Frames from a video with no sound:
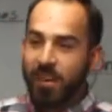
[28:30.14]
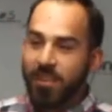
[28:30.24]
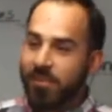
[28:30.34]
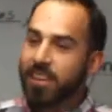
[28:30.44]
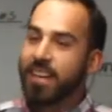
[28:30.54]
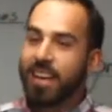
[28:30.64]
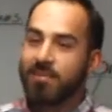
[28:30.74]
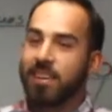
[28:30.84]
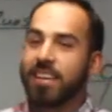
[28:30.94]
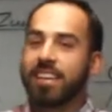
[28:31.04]
Why wouldn't
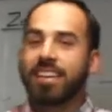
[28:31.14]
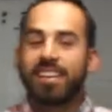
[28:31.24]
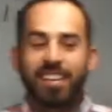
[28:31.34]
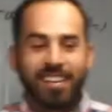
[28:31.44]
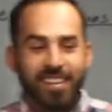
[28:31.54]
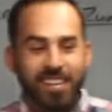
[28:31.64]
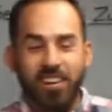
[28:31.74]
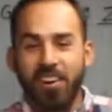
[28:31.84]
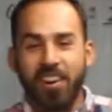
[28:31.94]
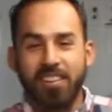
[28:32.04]
I be? You
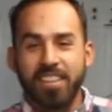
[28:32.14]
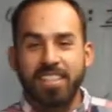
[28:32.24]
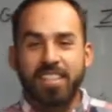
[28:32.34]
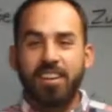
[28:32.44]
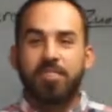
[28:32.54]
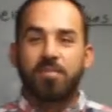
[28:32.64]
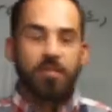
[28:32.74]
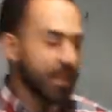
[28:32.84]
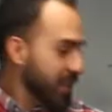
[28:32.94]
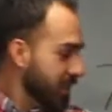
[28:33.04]
know, all this stuff,
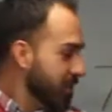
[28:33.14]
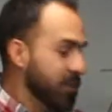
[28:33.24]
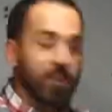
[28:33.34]
uh, you